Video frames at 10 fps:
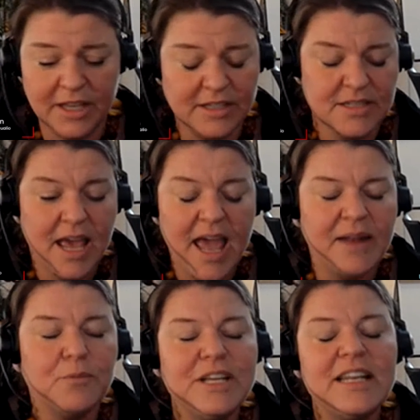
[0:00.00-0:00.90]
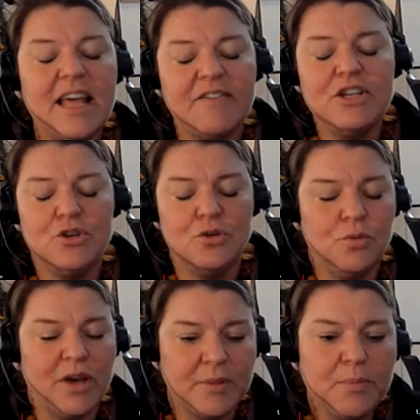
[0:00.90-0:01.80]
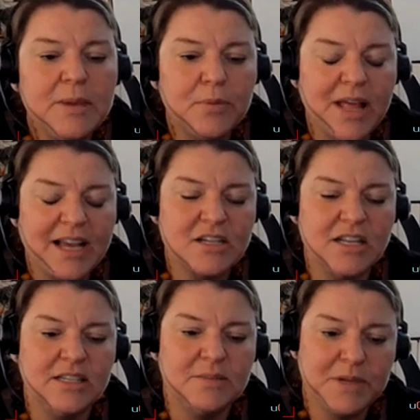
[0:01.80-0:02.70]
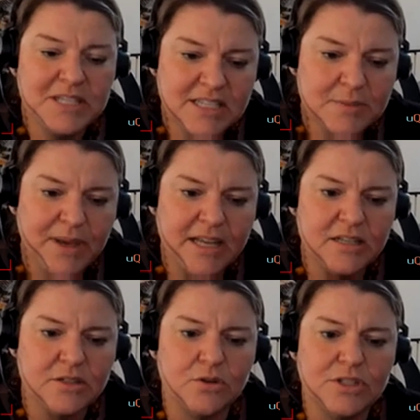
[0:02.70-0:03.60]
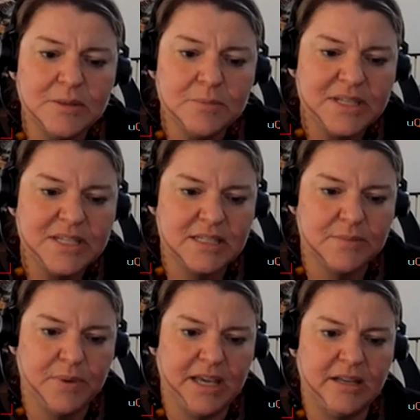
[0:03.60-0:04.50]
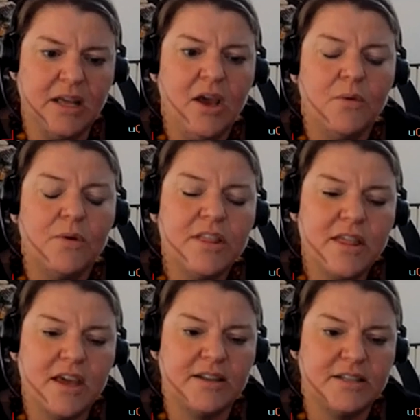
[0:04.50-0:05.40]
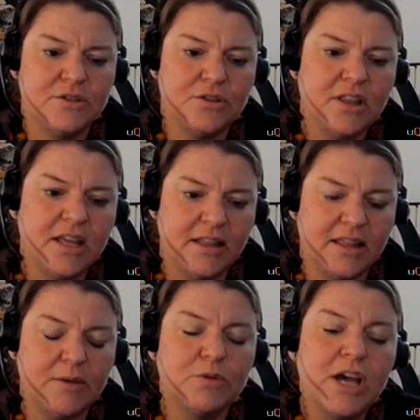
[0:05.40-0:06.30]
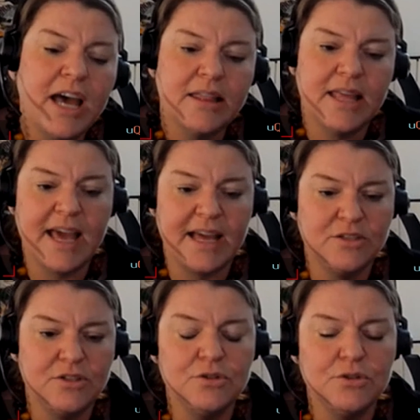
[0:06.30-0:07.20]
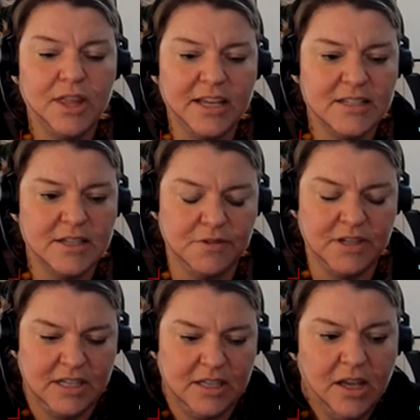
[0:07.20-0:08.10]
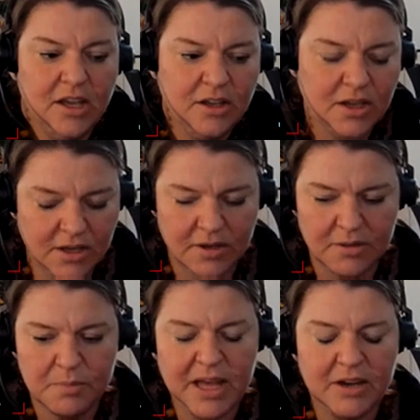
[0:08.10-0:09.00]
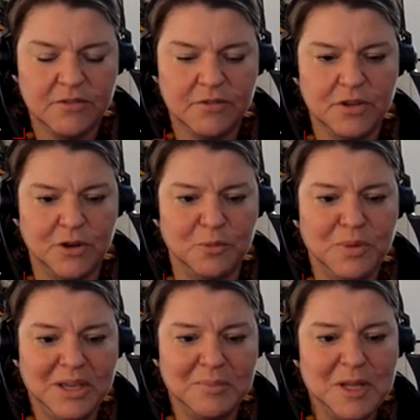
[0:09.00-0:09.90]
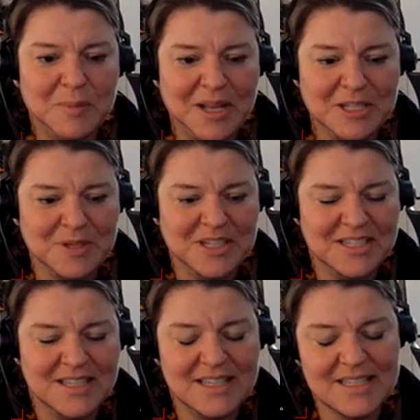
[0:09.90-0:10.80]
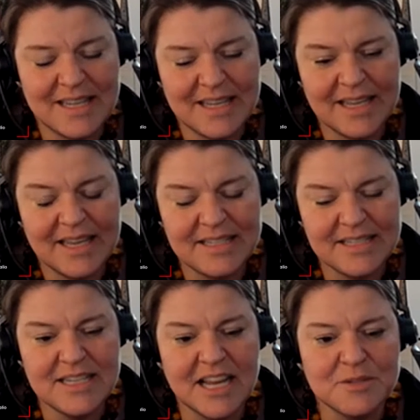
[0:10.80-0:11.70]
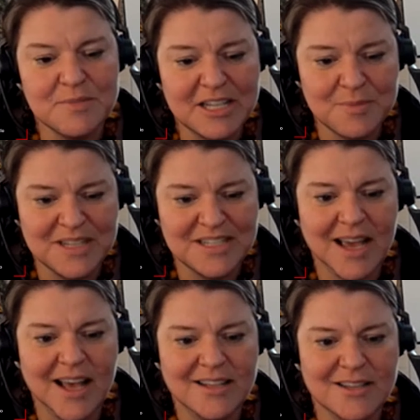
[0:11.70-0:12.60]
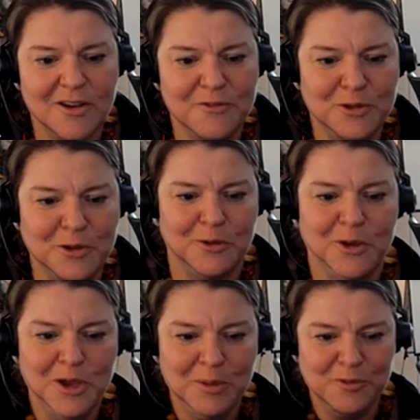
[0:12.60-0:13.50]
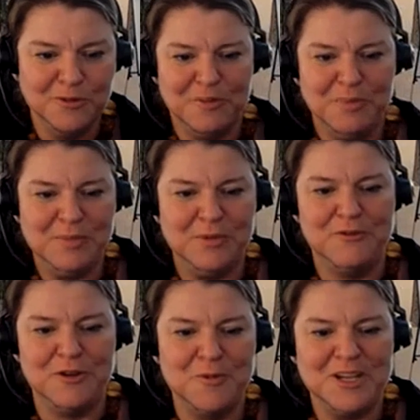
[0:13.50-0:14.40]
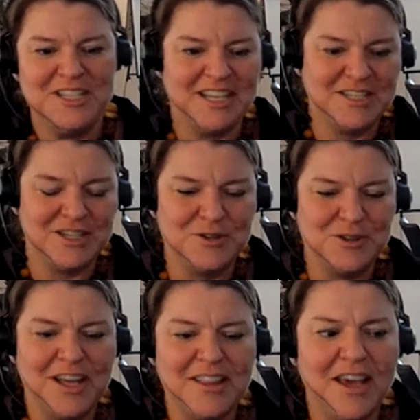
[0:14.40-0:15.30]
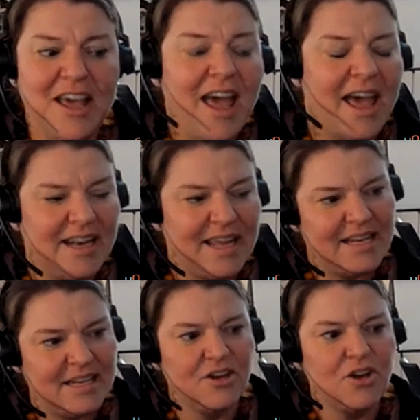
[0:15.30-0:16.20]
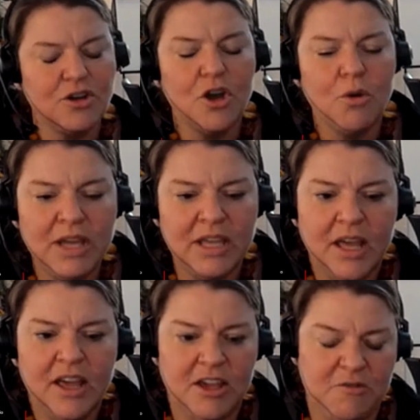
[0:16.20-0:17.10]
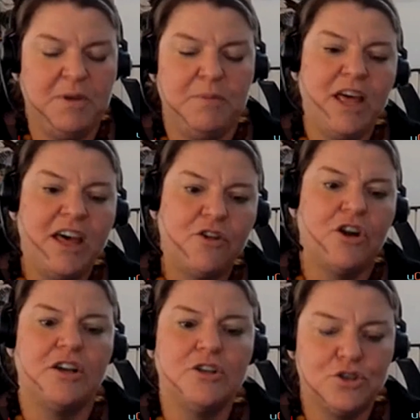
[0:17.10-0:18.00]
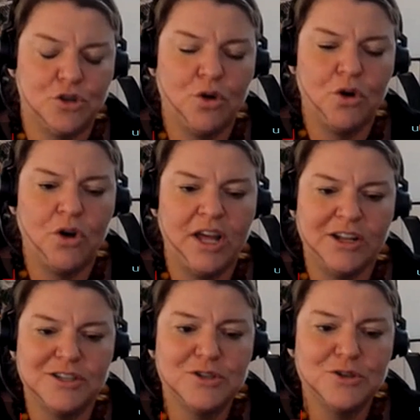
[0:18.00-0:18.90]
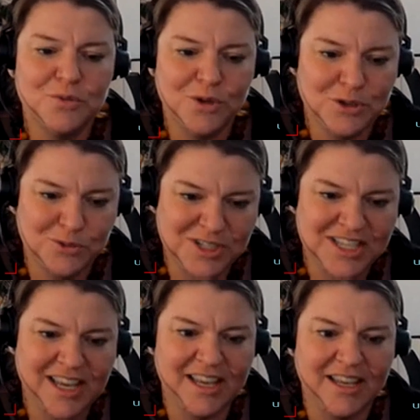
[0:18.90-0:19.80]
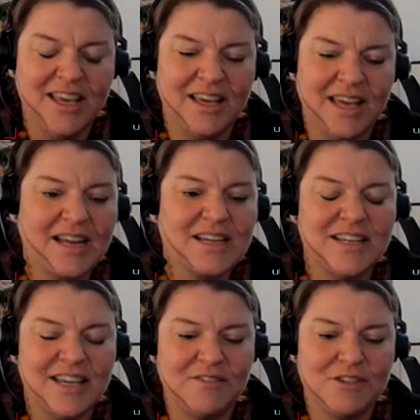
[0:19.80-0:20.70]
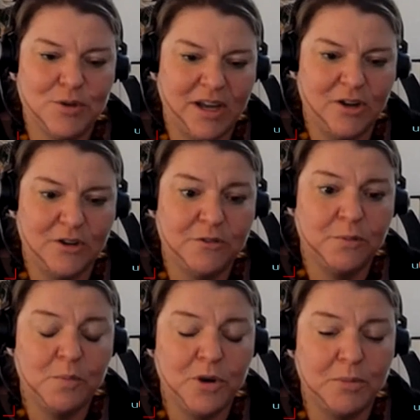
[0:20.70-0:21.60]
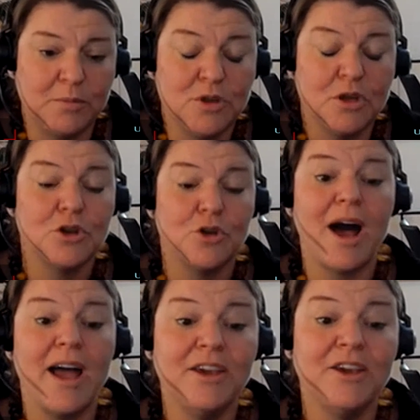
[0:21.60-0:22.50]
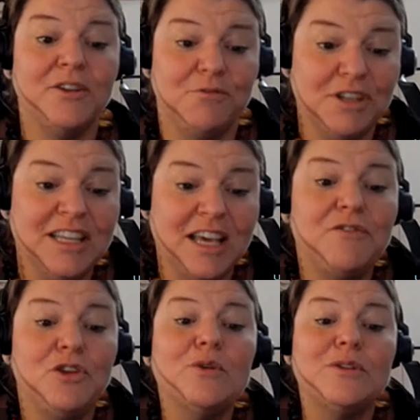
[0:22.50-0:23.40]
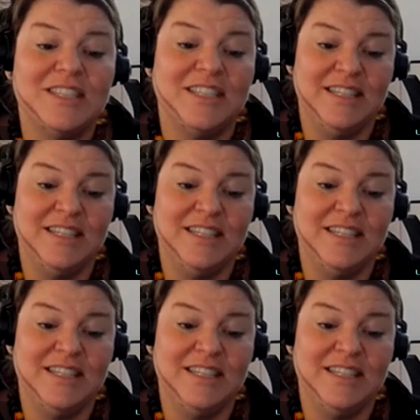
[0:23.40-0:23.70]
things. And we never knew whether people actually participated or didn't participate, whether they understood that they had to do things differently. Part of, you know, being in management is a change management task of, you know, moving people from one section to another. And not knowing if people ever saw and understood what you were saying actually gave us quite a lot of problems. So I could really have used